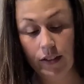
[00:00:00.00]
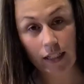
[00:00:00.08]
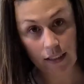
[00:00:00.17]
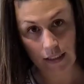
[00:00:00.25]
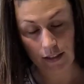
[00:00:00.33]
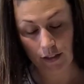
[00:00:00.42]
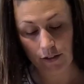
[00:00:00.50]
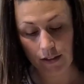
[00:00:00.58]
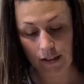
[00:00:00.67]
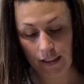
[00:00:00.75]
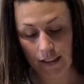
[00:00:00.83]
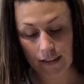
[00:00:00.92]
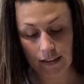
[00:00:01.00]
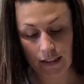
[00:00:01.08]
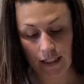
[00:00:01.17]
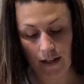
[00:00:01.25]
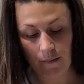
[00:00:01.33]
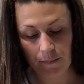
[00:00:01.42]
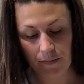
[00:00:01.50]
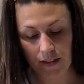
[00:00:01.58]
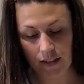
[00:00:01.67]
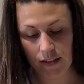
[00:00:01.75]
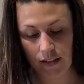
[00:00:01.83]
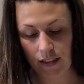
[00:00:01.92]
Like I said, you can see it's sticky. This
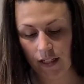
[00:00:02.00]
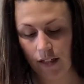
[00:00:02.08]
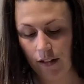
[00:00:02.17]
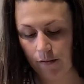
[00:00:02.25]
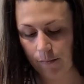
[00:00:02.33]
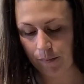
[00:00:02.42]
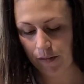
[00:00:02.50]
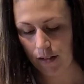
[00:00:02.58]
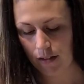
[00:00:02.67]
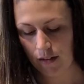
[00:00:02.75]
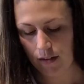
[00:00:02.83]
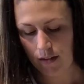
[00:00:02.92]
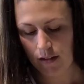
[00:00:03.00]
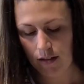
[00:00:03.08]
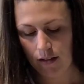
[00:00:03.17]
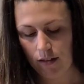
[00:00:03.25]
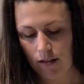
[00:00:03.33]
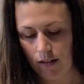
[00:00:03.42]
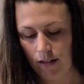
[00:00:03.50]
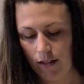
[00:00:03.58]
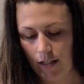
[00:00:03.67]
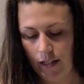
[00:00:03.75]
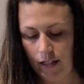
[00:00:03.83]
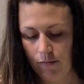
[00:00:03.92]
is sticky dough,
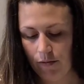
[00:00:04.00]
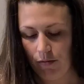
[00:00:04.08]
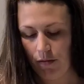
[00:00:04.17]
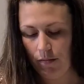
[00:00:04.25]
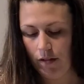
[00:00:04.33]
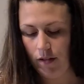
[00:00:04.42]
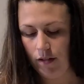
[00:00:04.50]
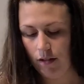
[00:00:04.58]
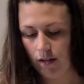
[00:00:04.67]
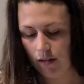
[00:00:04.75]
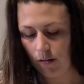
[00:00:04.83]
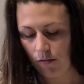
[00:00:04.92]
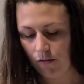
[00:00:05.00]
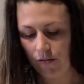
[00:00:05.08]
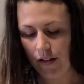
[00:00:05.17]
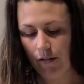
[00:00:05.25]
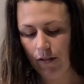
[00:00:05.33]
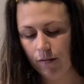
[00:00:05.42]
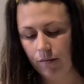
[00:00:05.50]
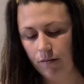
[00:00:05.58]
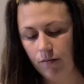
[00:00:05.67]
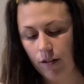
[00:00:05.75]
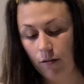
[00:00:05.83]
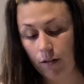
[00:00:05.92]
and we want a little more flour.
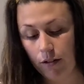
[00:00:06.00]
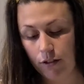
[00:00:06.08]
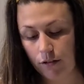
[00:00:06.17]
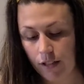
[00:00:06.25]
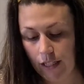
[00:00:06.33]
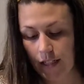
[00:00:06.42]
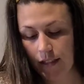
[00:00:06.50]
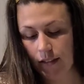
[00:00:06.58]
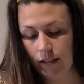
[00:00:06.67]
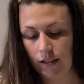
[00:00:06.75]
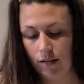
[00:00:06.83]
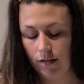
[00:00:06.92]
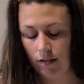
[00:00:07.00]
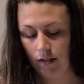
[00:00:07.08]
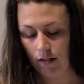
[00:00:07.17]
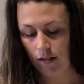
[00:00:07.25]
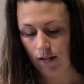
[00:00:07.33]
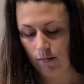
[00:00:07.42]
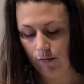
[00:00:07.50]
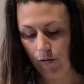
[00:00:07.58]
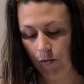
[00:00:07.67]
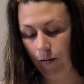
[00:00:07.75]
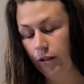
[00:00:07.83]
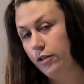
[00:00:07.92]
We don't want too dense, but we
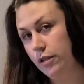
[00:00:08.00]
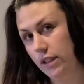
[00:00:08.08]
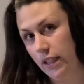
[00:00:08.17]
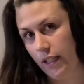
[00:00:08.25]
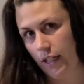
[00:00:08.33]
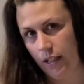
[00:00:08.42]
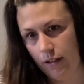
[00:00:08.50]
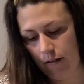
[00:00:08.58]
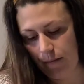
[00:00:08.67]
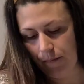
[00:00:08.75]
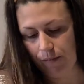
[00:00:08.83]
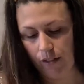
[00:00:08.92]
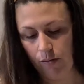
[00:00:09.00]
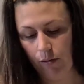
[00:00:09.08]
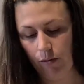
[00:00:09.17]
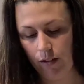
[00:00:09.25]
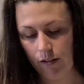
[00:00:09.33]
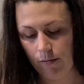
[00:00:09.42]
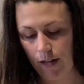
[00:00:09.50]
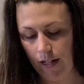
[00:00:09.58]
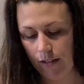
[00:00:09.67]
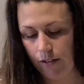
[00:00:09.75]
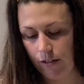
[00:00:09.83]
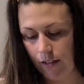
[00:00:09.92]
don't want too sticky either, because we want it to
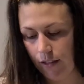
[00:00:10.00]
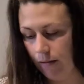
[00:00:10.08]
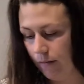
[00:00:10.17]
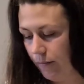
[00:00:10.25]
rise good.